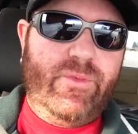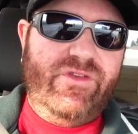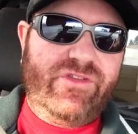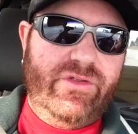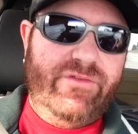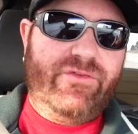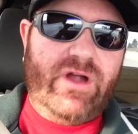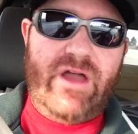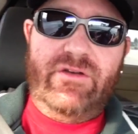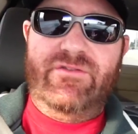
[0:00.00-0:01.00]
We sold it for
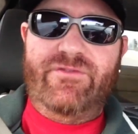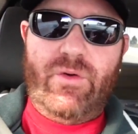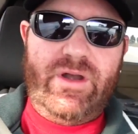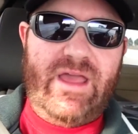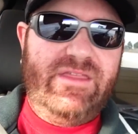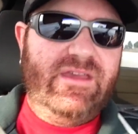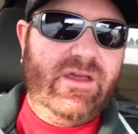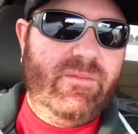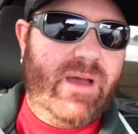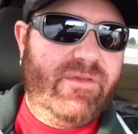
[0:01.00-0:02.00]
140. I think
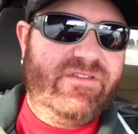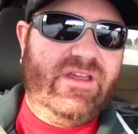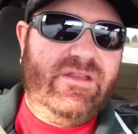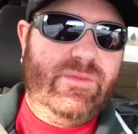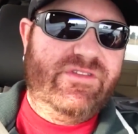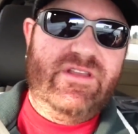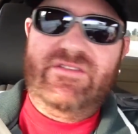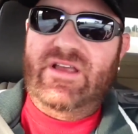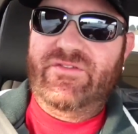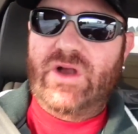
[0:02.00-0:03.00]
Gil Mama said it was going
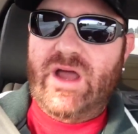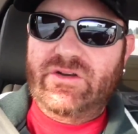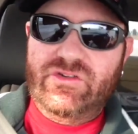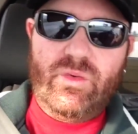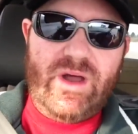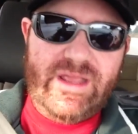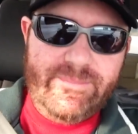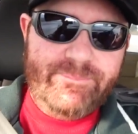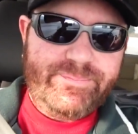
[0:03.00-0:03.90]
to sell for 120,